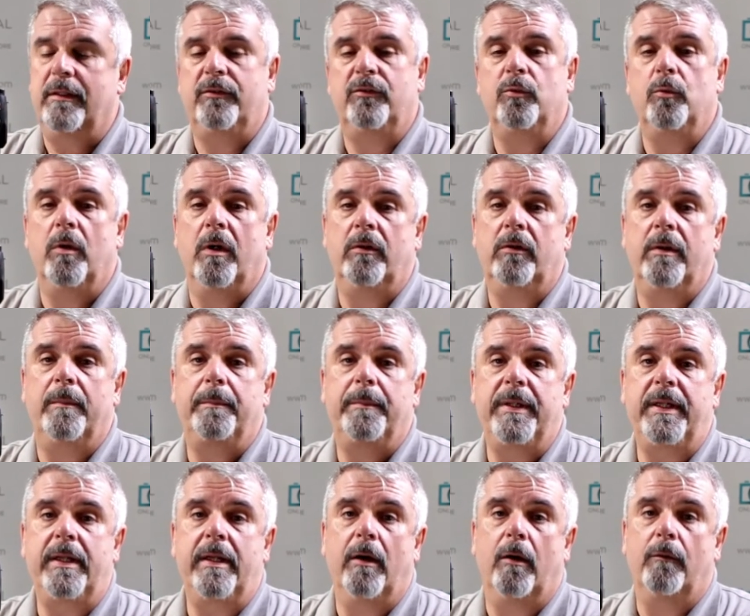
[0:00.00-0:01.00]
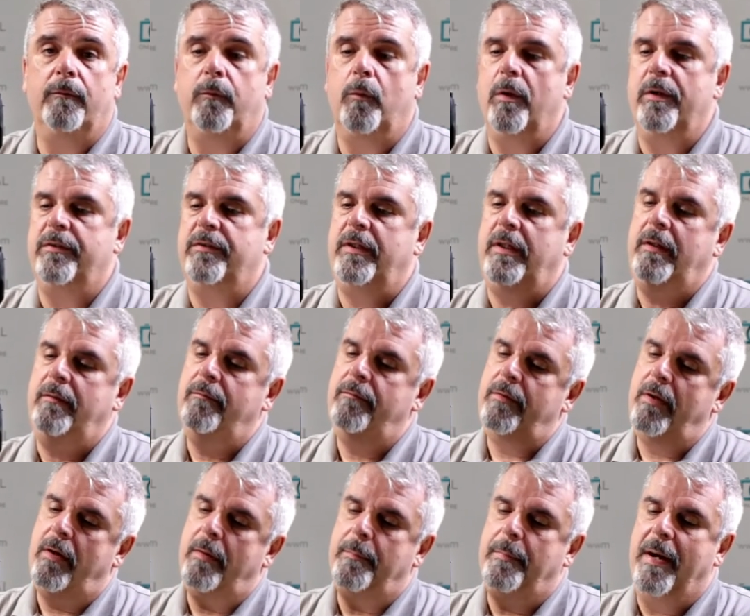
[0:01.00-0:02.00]
the 200PL-14,
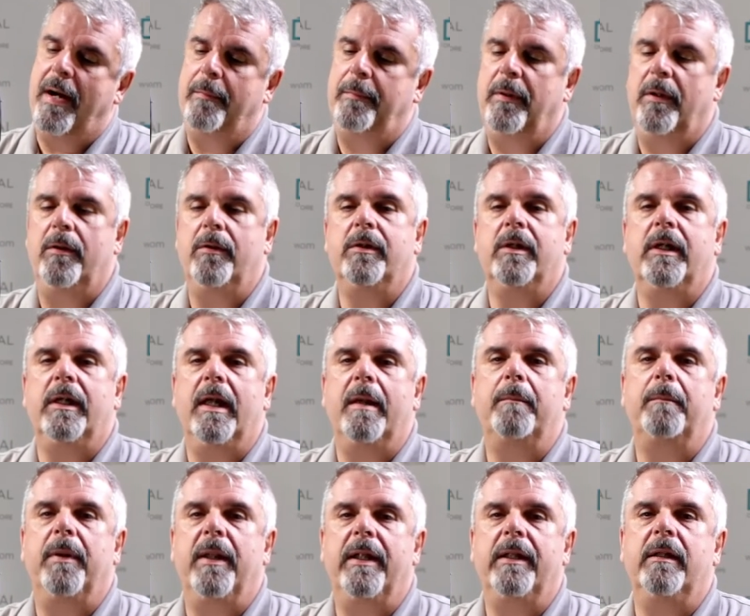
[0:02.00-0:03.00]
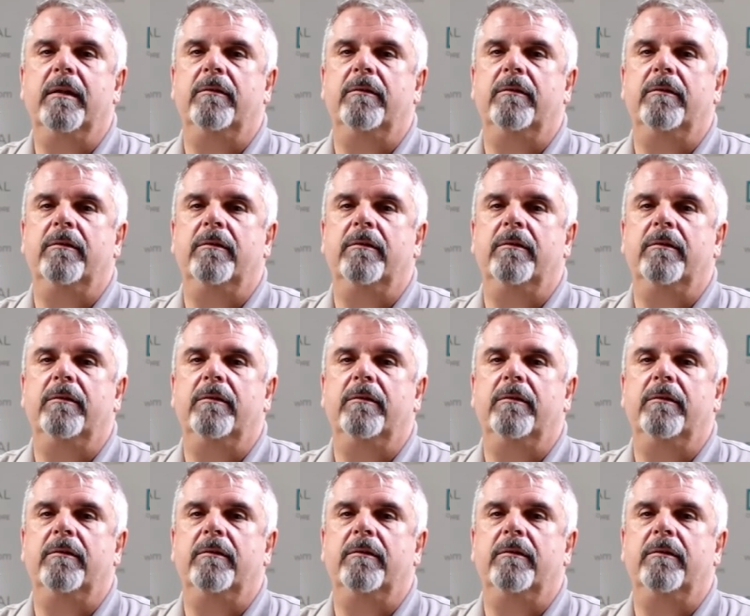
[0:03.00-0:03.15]
very popular. You can get plenty